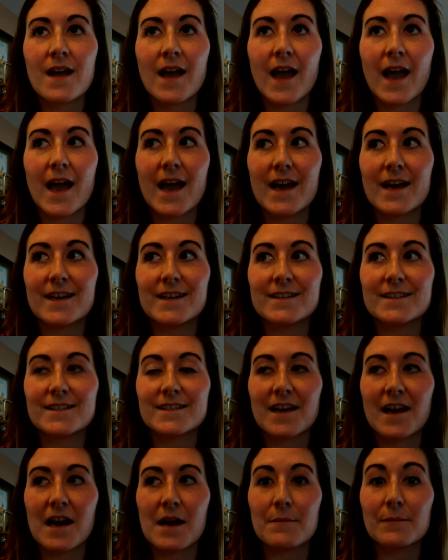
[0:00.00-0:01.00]
And
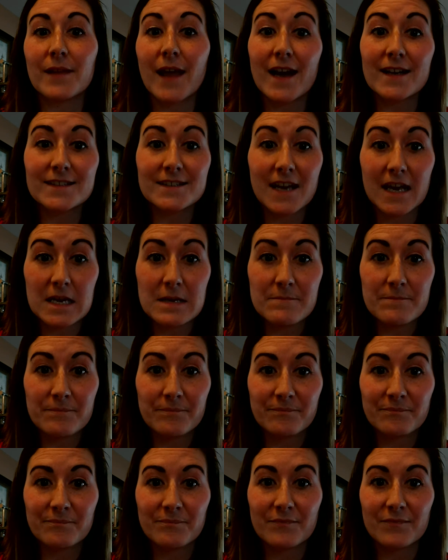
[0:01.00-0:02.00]
last night,
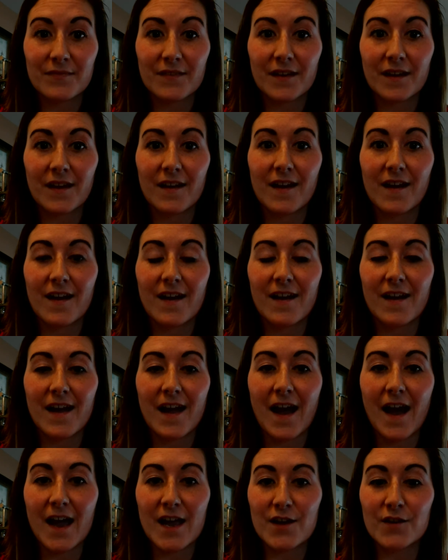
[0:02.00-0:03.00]

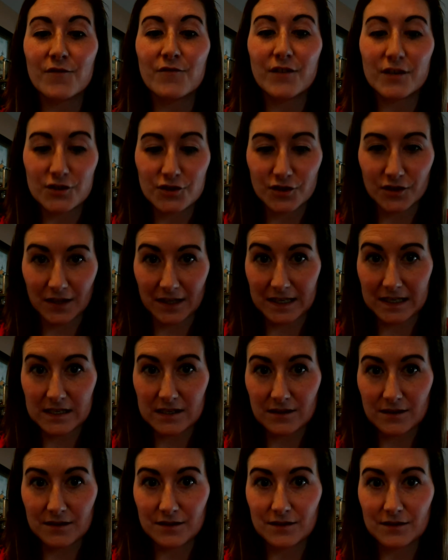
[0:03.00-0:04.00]
I
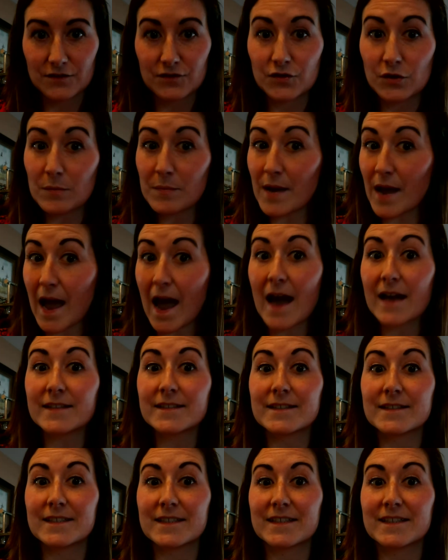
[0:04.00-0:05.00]
officially
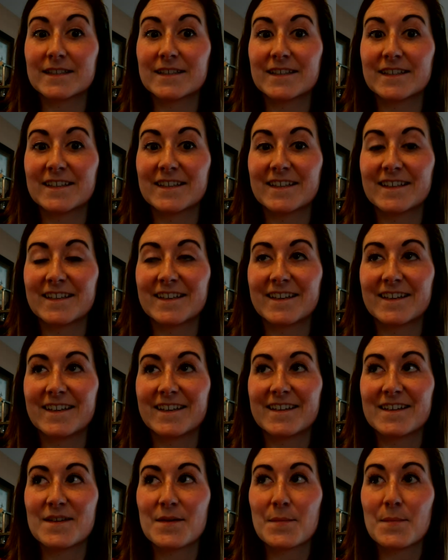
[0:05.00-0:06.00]
surpassed
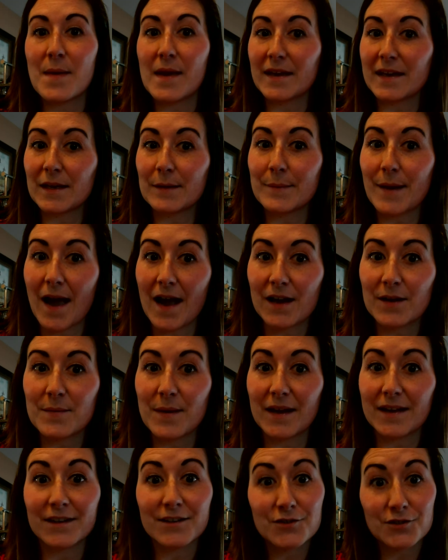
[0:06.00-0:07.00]
making back my
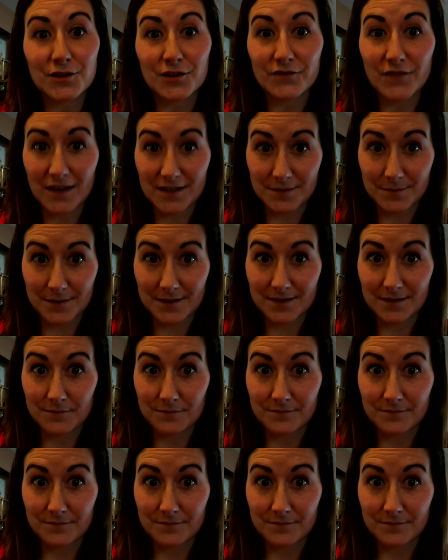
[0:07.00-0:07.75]
initial investment.